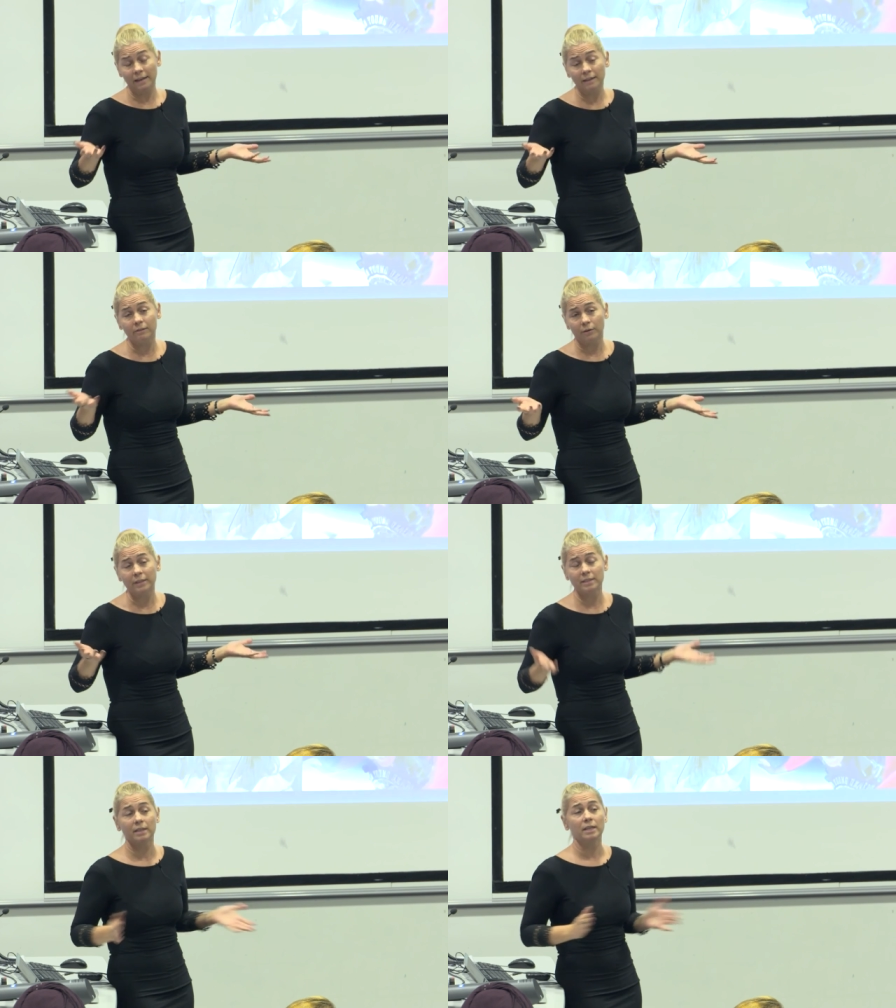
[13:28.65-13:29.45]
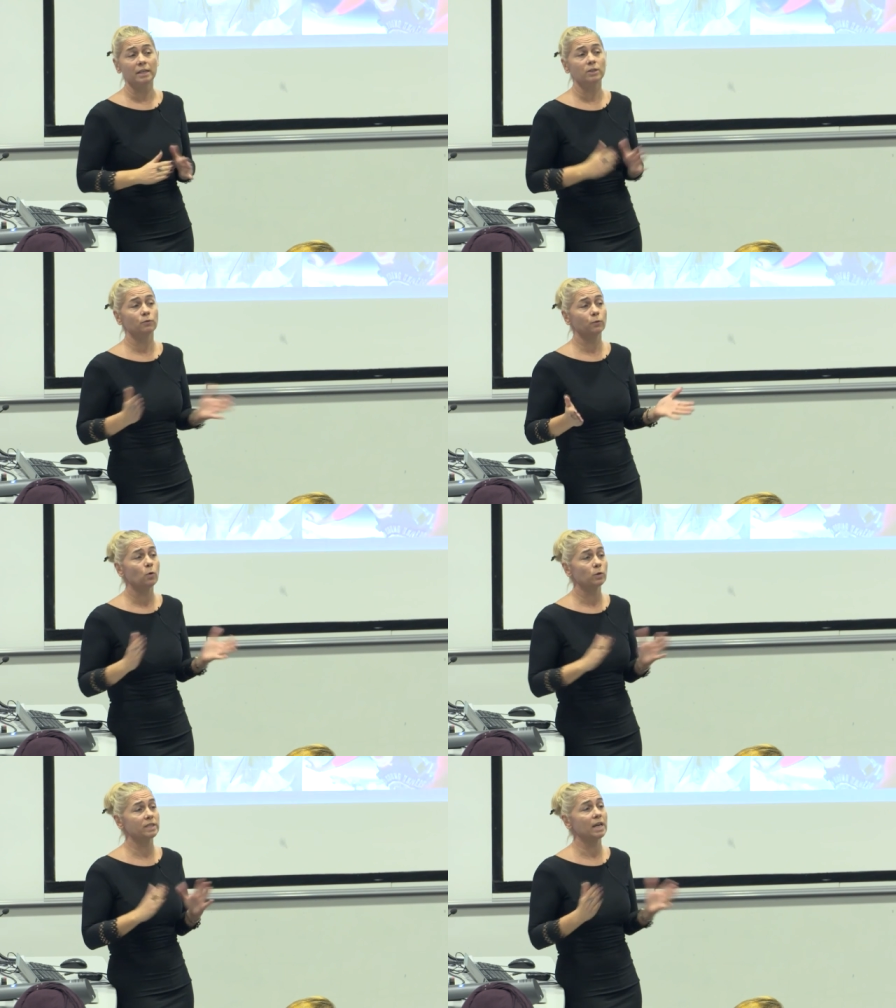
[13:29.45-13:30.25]
interesting is, of
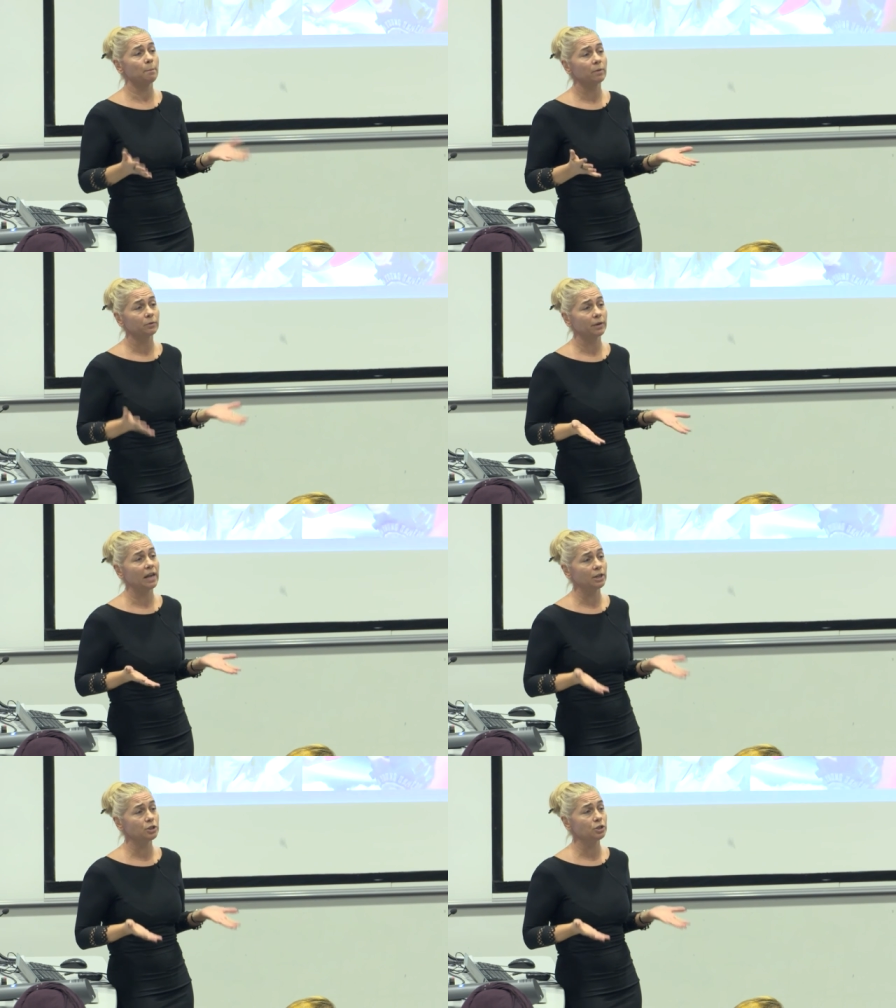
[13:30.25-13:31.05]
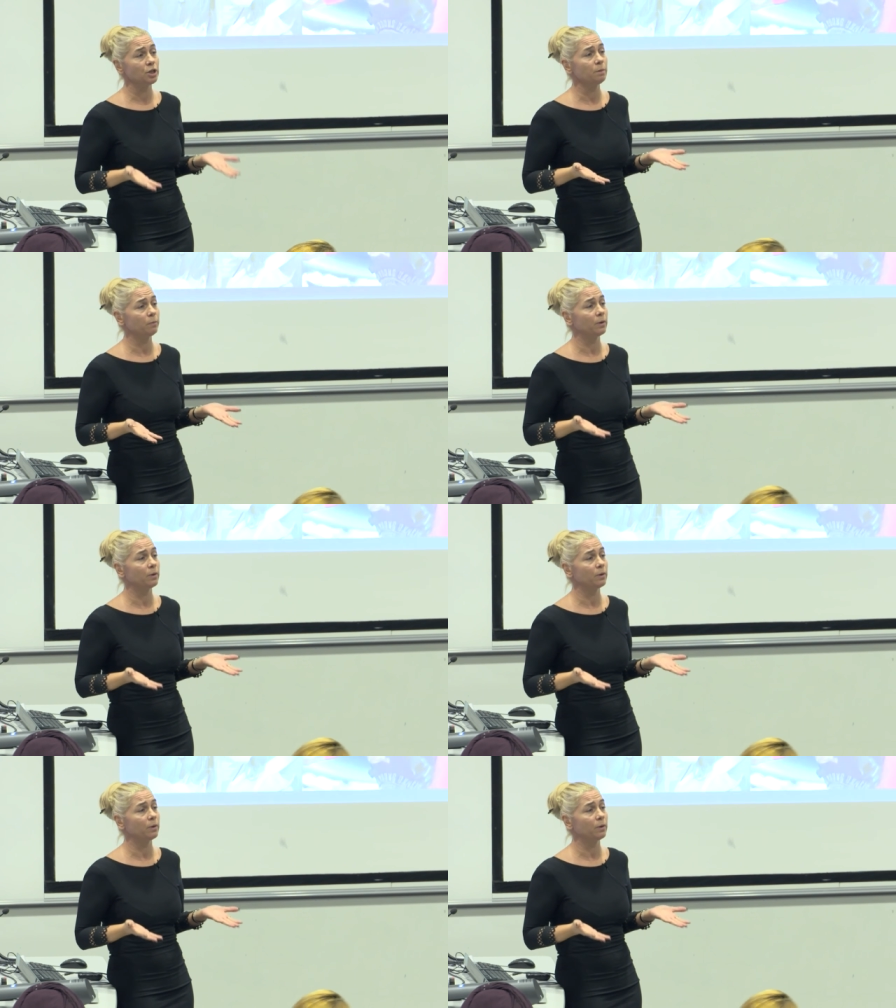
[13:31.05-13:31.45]
course, couple relationship